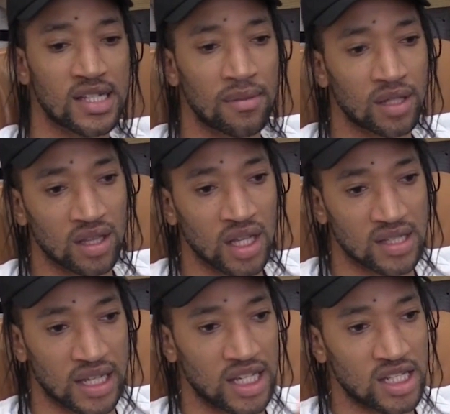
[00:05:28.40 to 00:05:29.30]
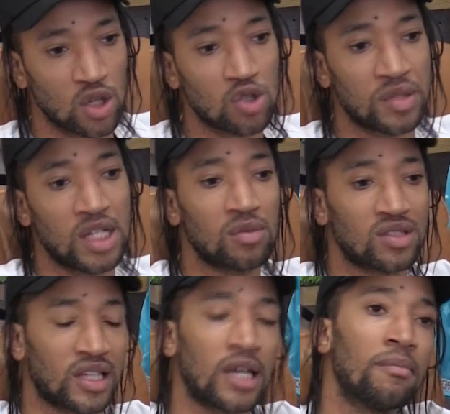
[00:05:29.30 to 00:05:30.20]
some of the things that he tells me he
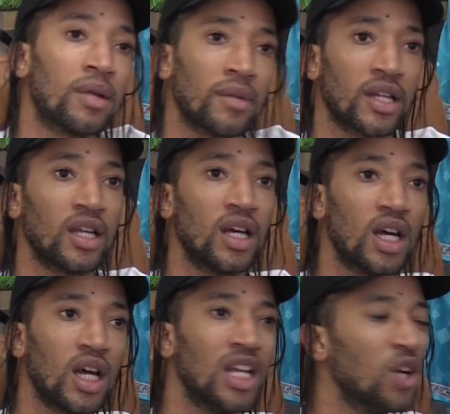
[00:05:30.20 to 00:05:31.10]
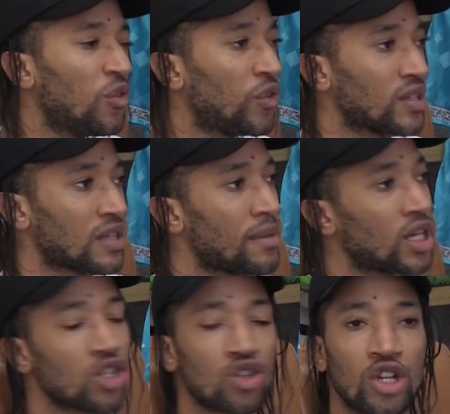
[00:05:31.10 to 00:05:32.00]
wants to implement, little things like
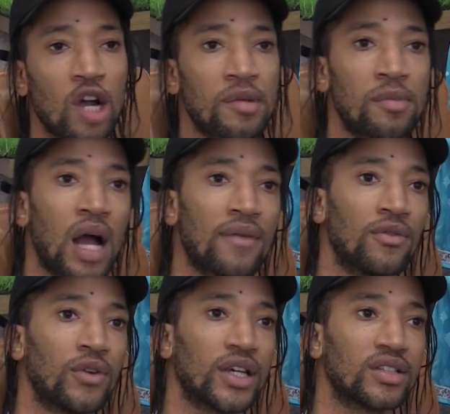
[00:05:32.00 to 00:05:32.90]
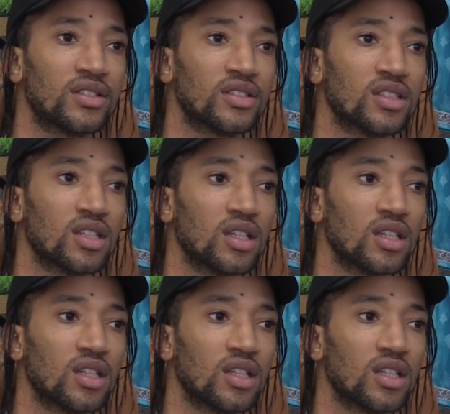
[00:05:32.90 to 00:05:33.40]
making sure young people have a voice.